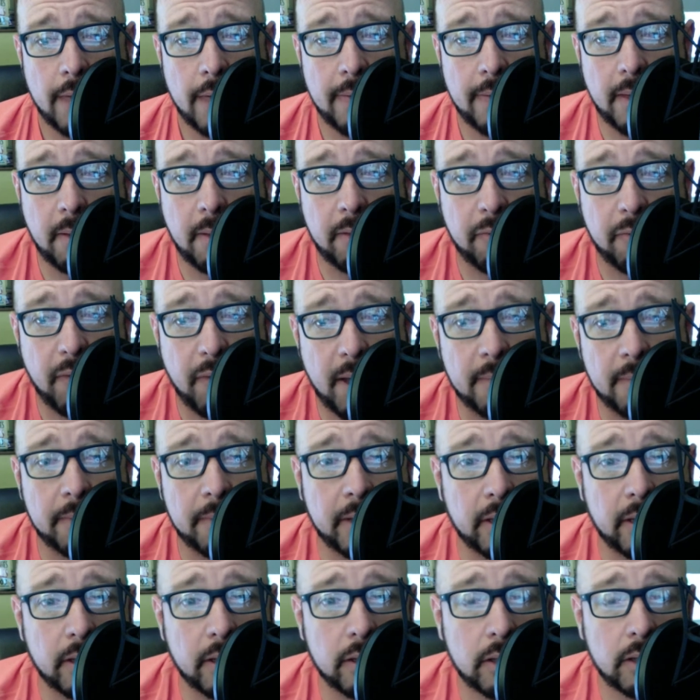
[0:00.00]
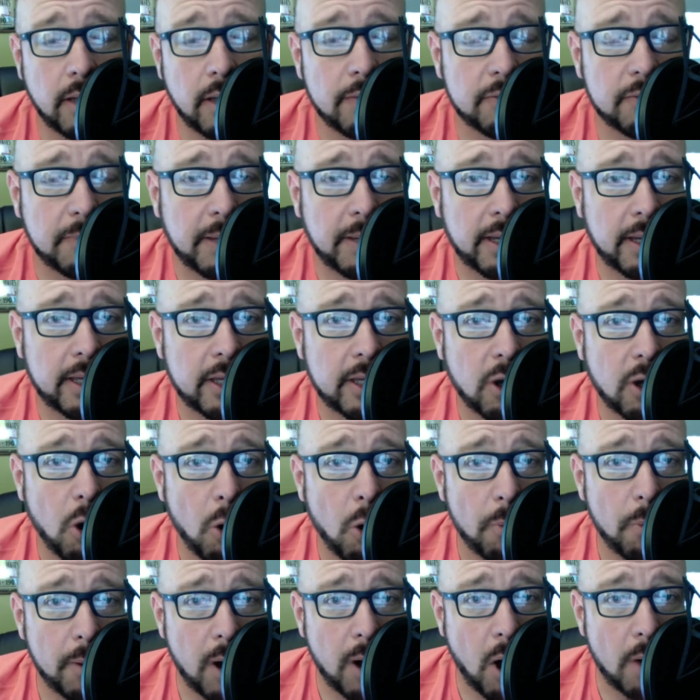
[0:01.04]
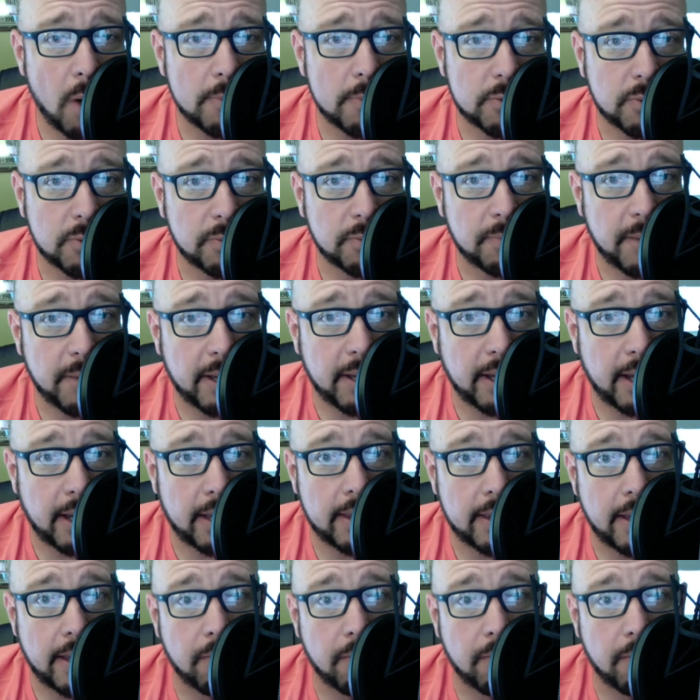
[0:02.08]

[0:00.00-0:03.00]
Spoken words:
then my family loves me and they're open arms with me and they